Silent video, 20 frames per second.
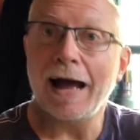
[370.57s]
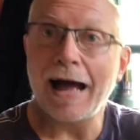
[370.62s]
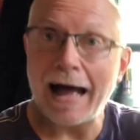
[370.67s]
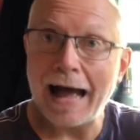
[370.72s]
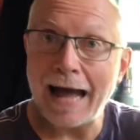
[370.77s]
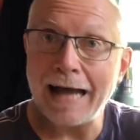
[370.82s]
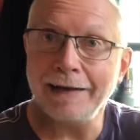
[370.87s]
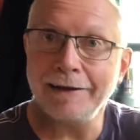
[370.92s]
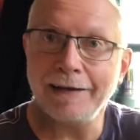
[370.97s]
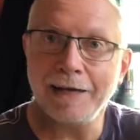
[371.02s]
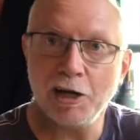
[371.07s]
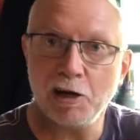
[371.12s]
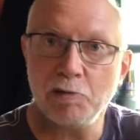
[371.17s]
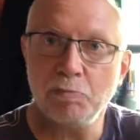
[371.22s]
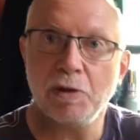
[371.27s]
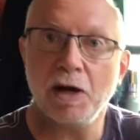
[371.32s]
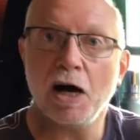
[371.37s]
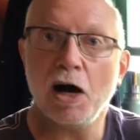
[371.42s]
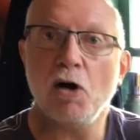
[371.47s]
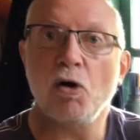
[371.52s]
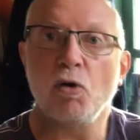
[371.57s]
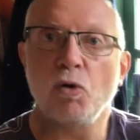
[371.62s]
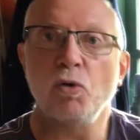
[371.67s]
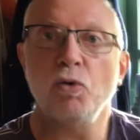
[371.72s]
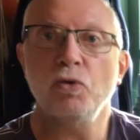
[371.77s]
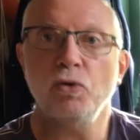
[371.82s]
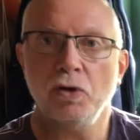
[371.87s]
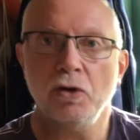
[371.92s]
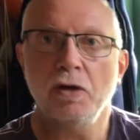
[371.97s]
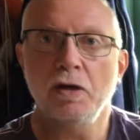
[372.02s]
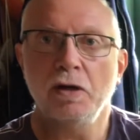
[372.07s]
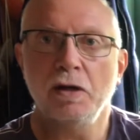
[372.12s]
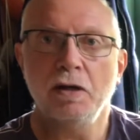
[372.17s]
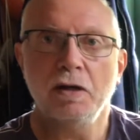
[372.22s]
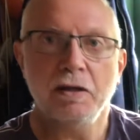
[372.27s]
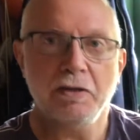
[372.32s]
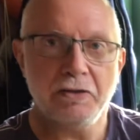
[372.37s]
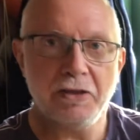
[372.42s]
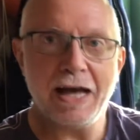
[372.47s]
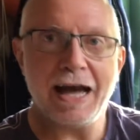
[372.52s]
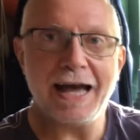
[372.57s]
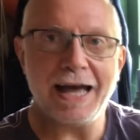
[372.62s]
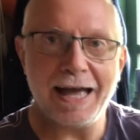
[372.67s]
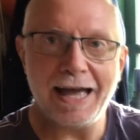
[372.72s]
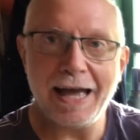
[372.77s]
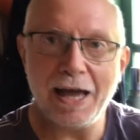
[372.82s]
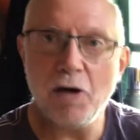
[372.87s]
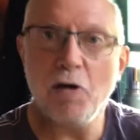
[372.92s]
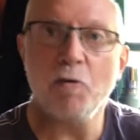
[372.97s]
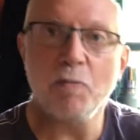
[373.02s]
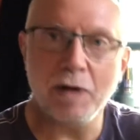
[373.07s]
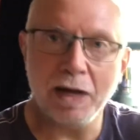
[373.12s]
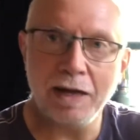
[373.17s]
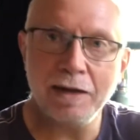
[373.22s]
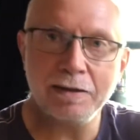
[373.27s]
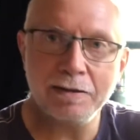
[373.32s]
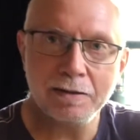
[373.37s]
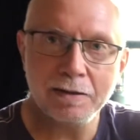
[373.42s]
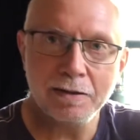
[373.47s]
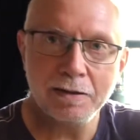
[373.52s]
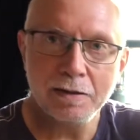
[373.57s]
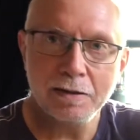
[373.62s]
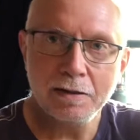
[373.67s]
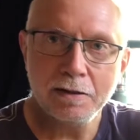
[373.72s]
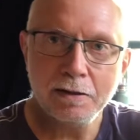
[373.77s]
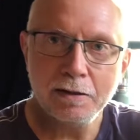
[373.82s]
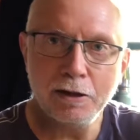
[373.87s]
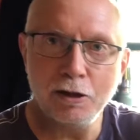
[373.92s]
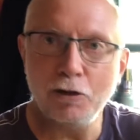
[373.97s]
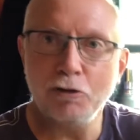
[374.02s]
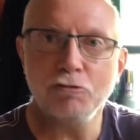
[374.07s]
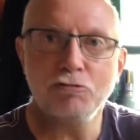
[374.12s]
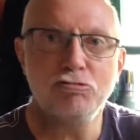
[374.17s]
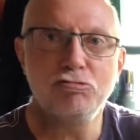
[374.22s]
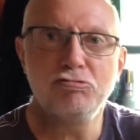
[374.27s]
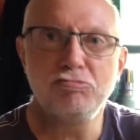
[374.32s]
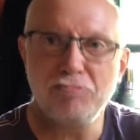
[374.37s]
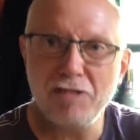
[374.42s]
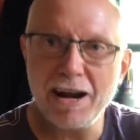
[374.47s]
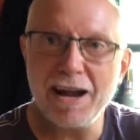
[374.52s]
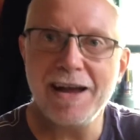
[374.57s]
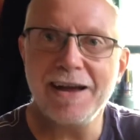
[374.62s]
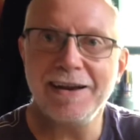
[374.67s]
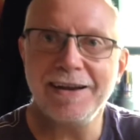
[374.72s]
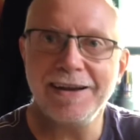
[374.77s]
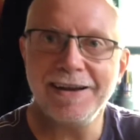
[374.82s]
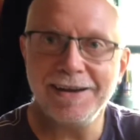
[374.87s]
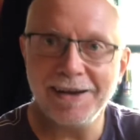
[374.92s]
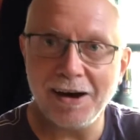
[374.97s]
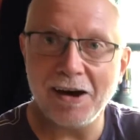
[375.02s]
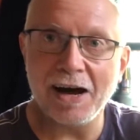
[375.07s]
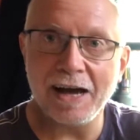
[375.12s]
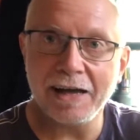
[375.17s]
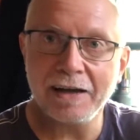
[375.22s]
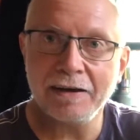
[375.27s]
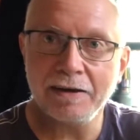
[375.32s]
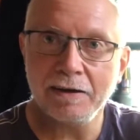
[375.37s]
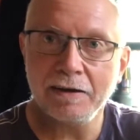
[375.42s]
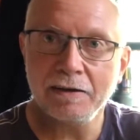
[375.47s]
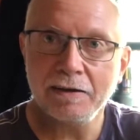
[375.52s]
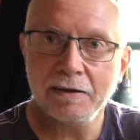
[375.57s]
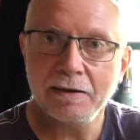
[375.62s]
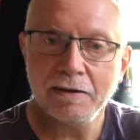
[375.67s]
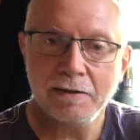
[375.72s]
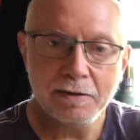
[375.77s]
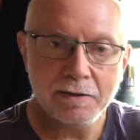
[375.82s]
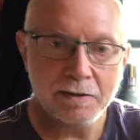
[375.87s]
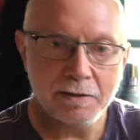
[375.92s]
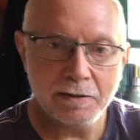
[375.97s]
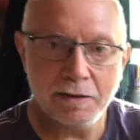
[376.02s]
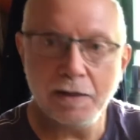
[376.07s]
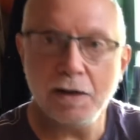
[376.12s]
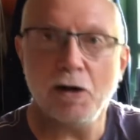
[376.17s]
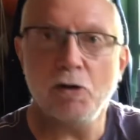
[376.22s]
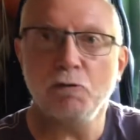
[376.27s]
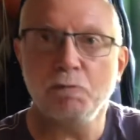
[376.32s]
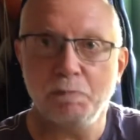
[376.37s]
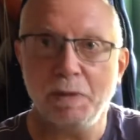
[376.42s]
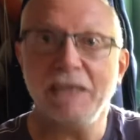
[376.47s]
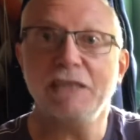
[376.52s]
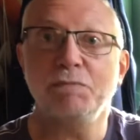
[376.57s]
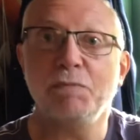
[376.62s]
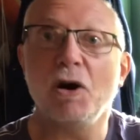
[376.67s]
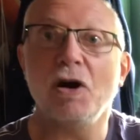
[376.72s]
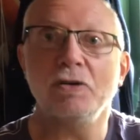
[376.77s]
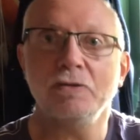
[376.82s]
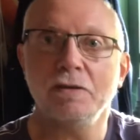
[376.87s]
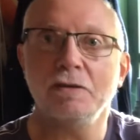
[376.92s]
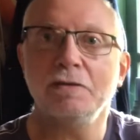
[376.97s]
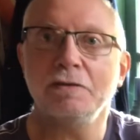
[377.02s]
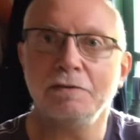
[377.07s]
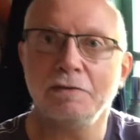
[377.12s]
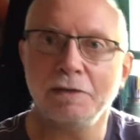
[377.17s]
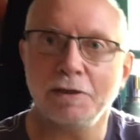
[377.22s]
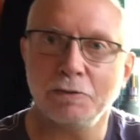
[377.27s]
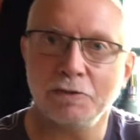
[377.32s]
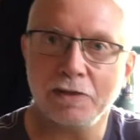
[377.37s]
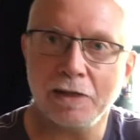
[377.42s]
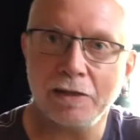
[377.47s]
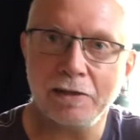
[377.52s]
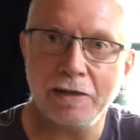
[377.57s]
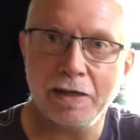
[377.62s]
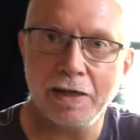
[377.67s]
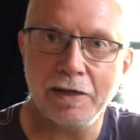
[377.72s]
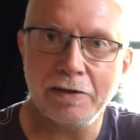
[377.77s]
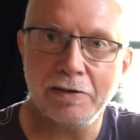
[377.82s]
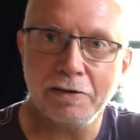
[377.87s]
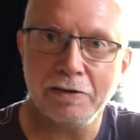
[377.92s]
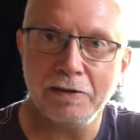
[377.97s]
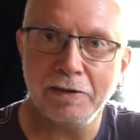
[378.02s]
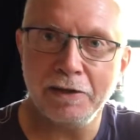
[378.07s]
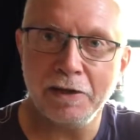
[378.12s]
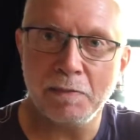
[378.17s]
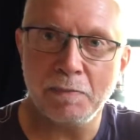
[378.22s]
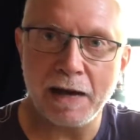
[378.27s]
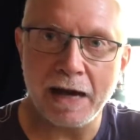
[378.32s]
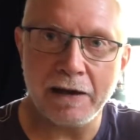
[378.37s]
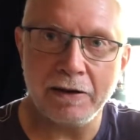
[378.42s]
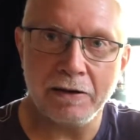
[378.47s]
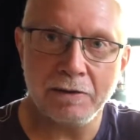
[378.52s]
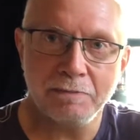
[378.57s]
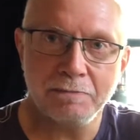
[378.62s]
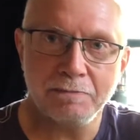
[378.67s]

And lo and behold, that helmet looked really like the old piss pot that was underneath your bed,